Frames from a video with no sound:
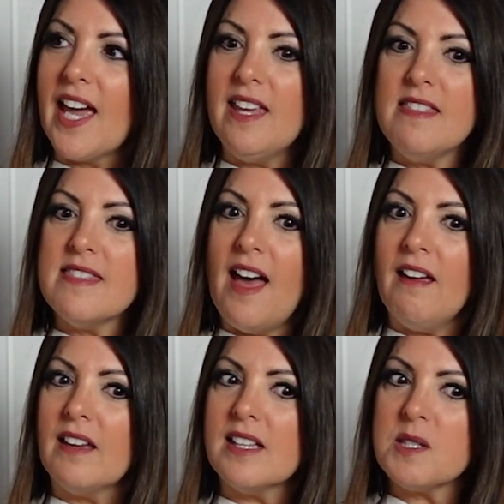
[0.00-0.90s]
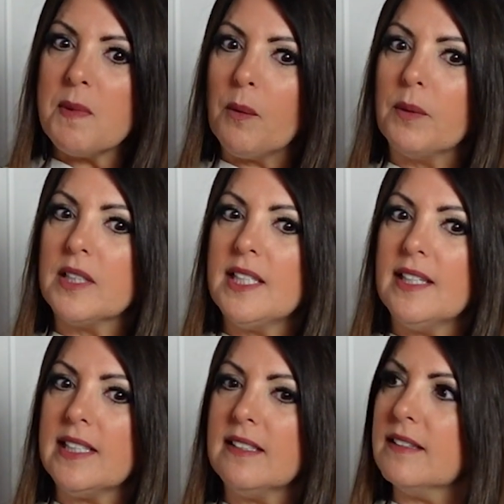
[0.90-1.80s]
and that gets me
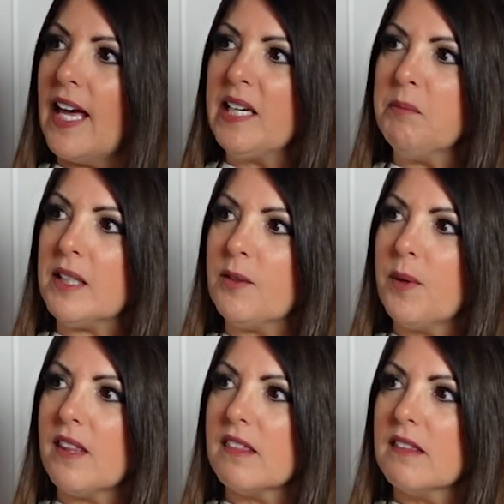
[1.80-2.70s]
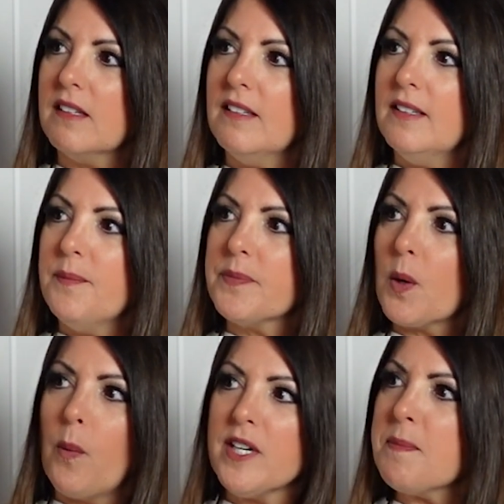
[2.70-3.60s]
really in alignment with
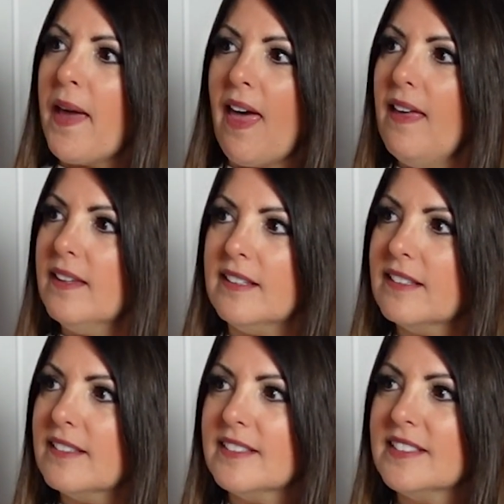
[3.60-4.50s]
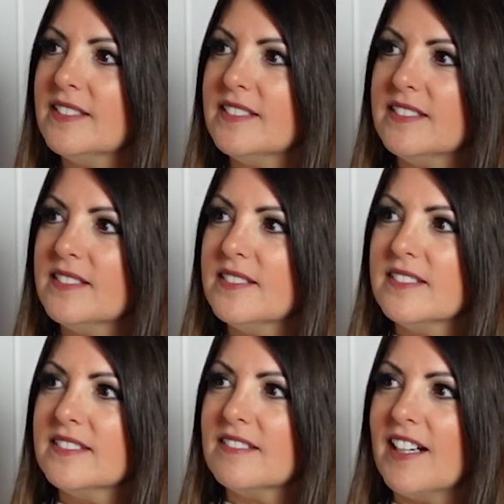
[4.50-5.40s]
where's my head right
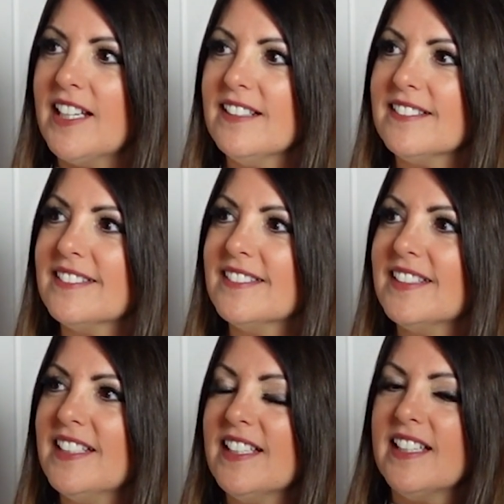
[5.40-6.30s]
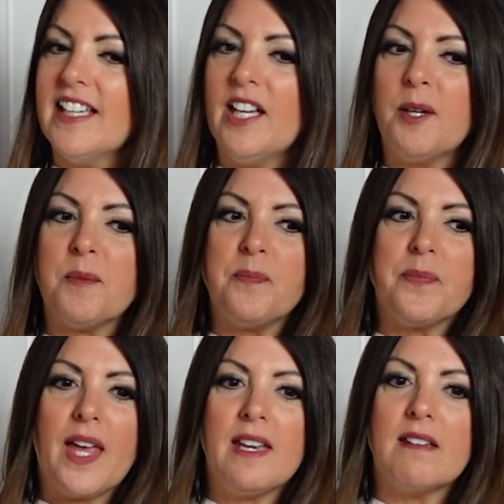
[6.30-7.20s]
right mm. um,
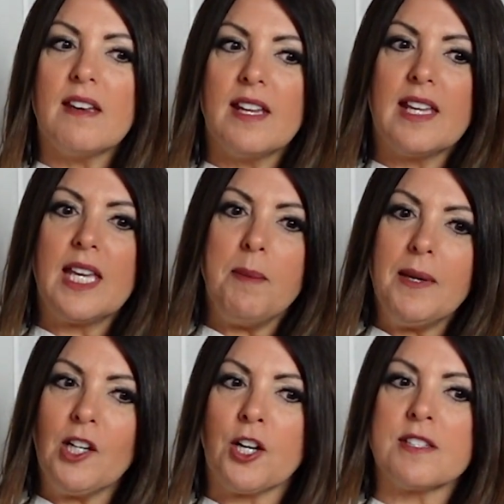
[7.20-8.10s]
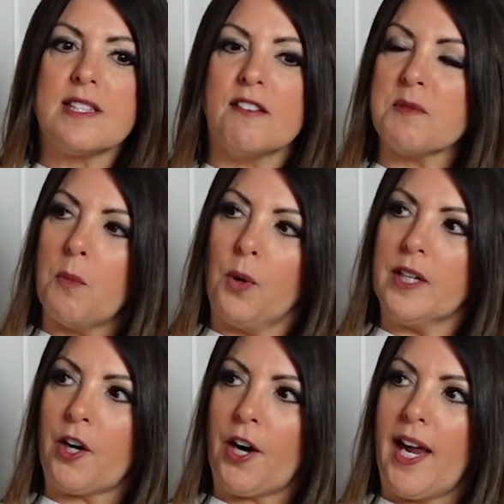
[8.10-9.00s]
and keeping ourselves more
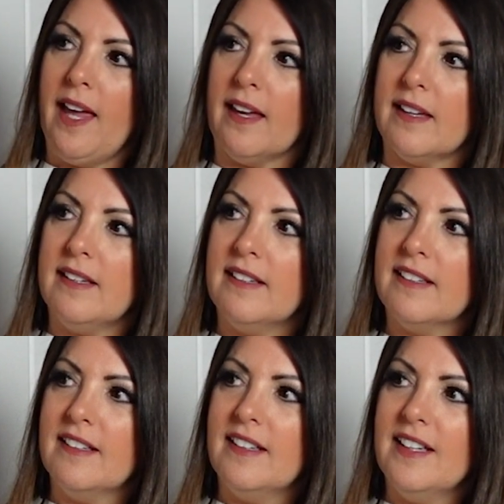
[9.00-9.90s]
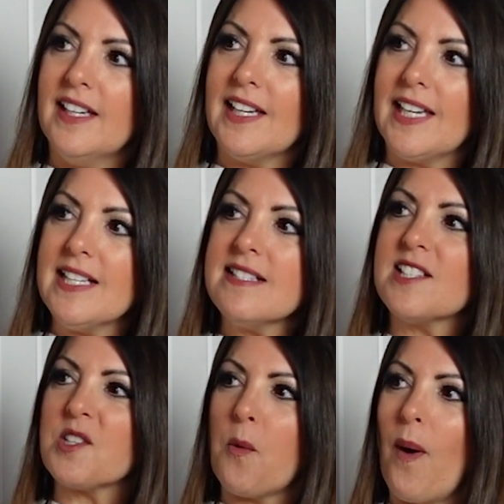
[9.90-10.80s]
in our head gets
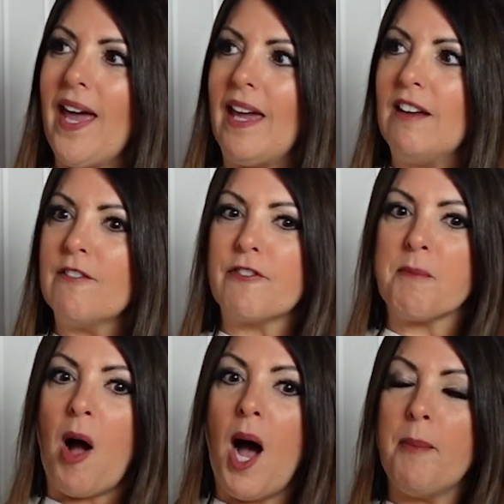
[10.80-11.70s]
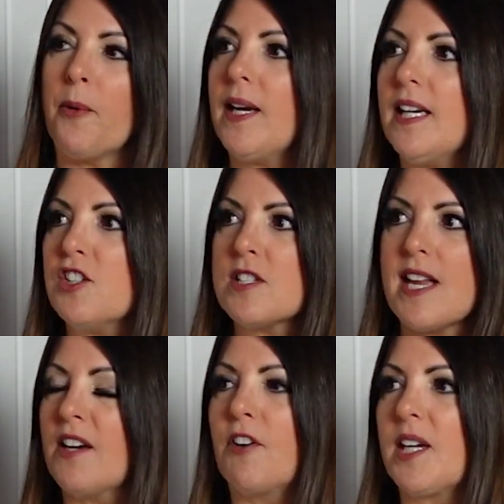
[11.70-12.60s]
us away from operating just
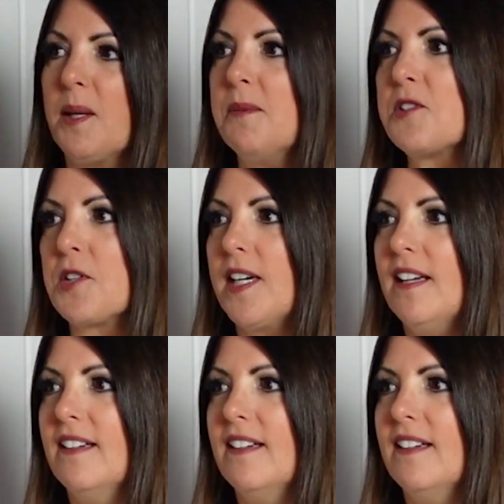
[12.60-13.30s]
out of our chemistry